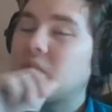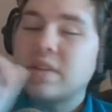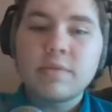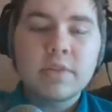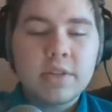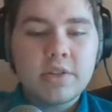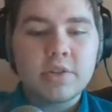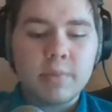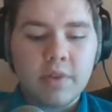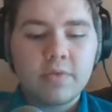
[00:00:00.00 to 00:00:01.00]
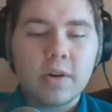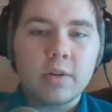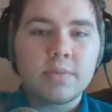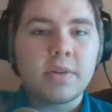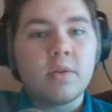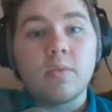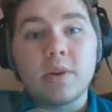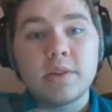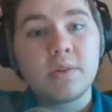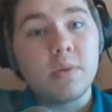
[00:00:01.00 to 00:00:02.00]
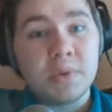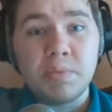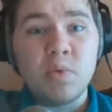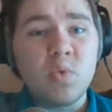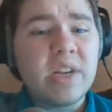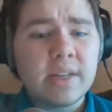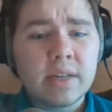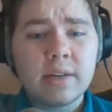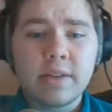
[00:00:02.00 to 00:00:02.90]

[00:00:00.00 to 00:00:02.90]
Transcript: When the civilizations make farms, I don't want it to always be wheat.